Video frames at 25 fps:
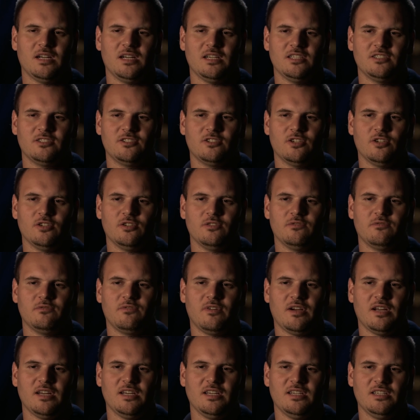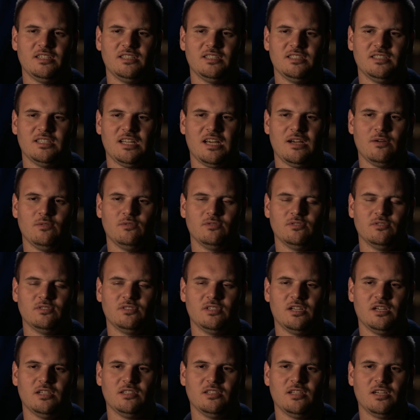I started fighting, and that was
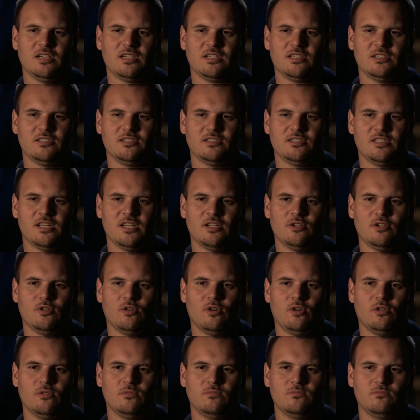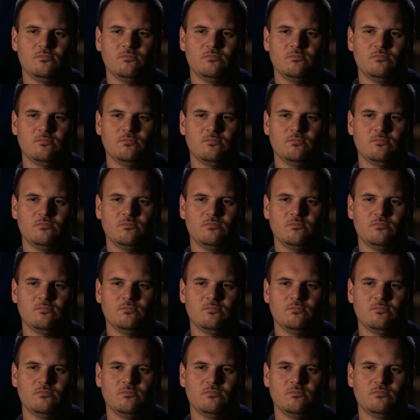not like us at all.